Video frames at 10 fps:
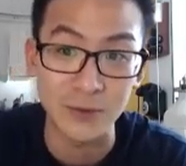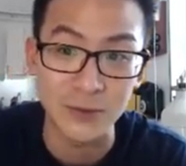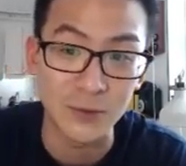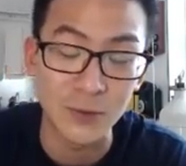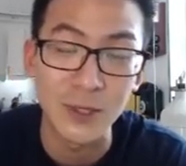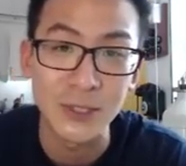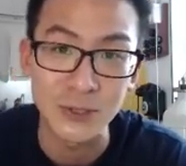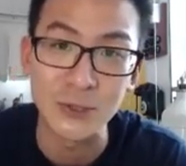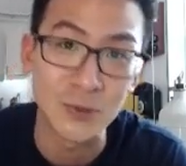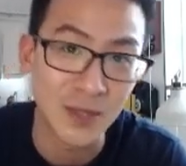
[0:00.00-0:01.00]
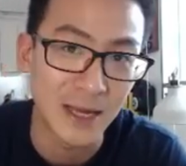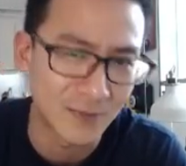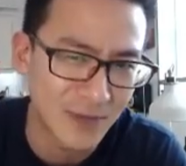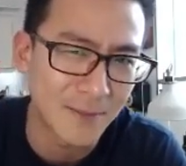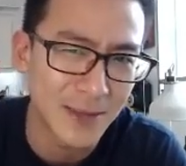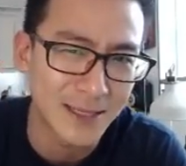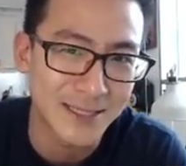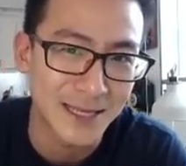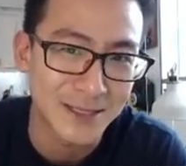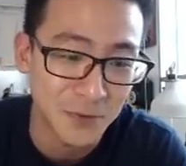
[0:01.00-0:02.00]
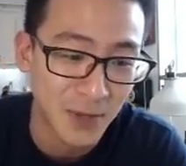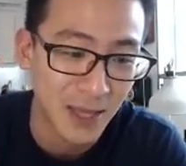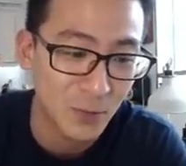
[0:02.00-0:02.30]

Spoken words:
to do that, if that makes sense, okay?